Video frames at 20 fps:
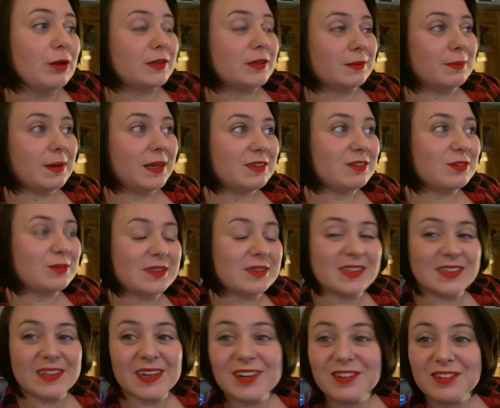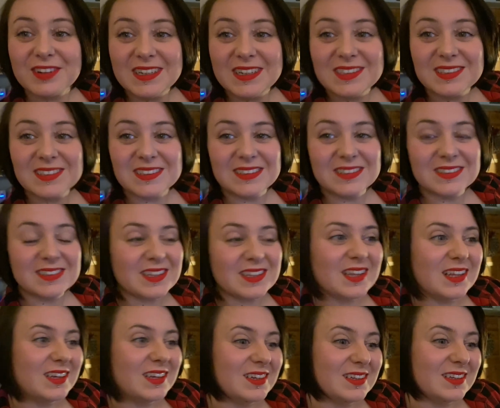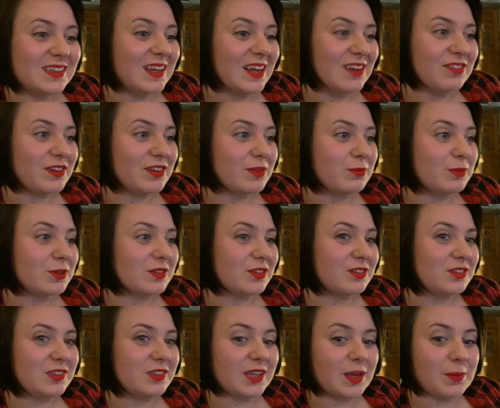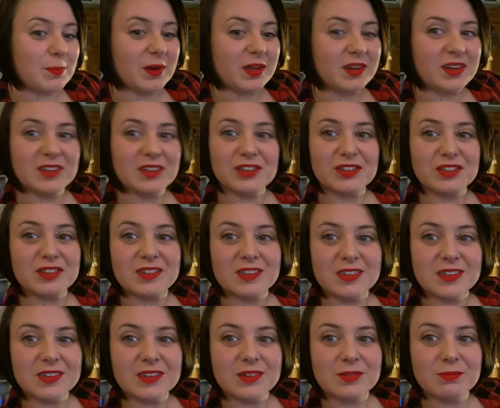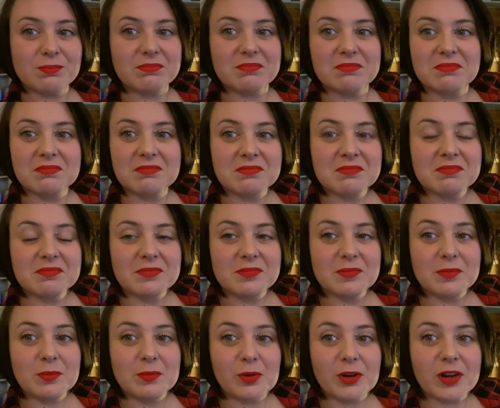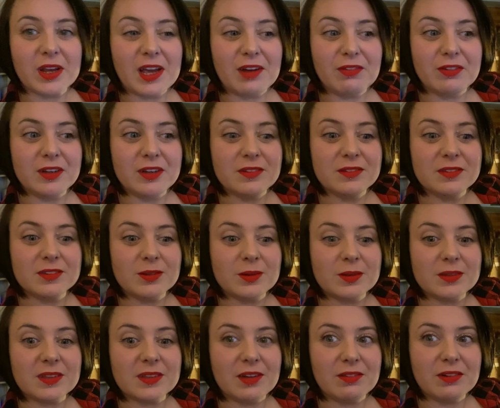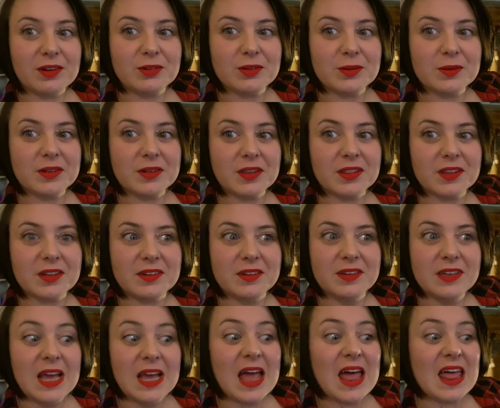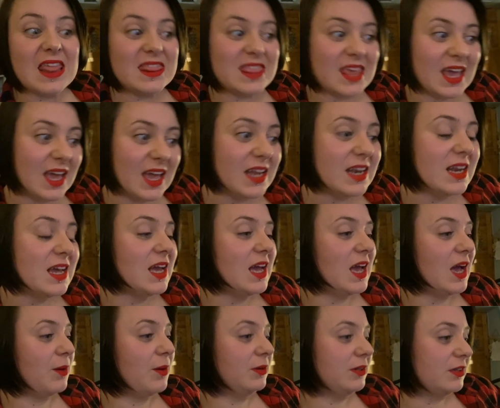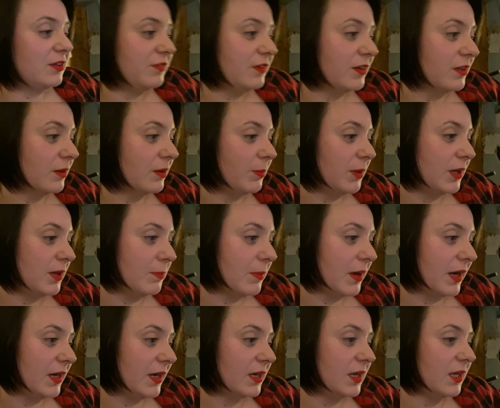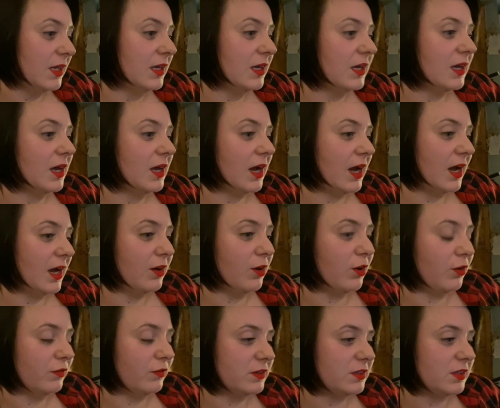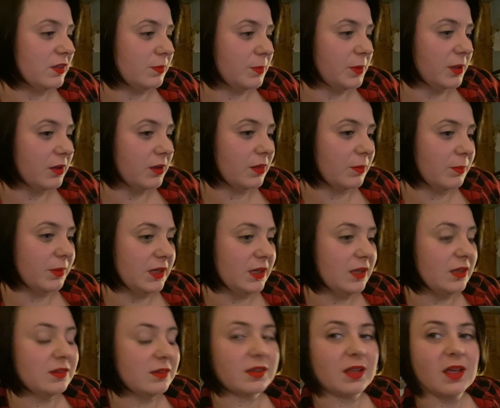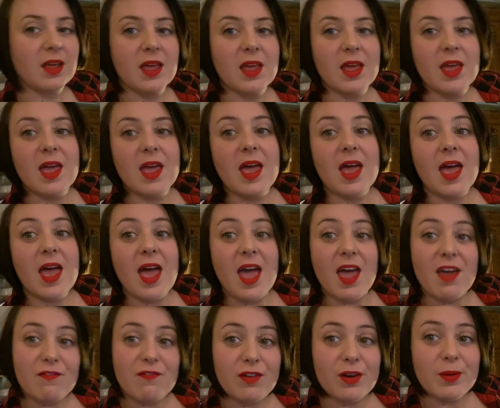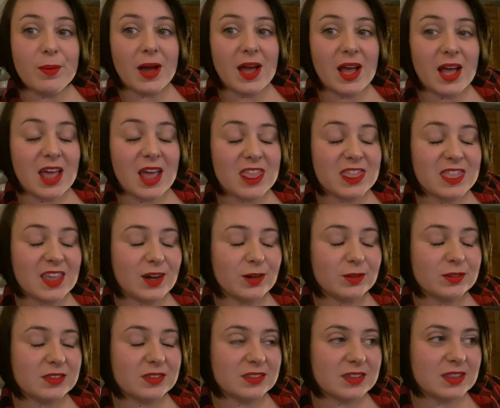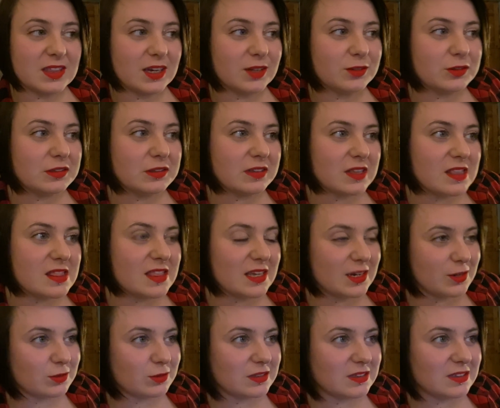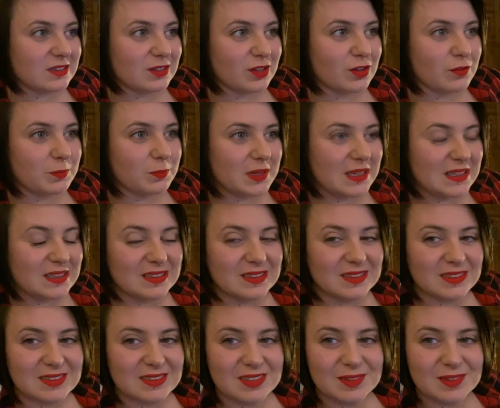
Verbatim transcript: mess doing the decorations and then everything was such a tip and I just didn't want to carry on so I sat around doing nothing. And then I went to fill the bean bag and obviously spilt the beans everywhere. Thousands and thousands and thousands of beans.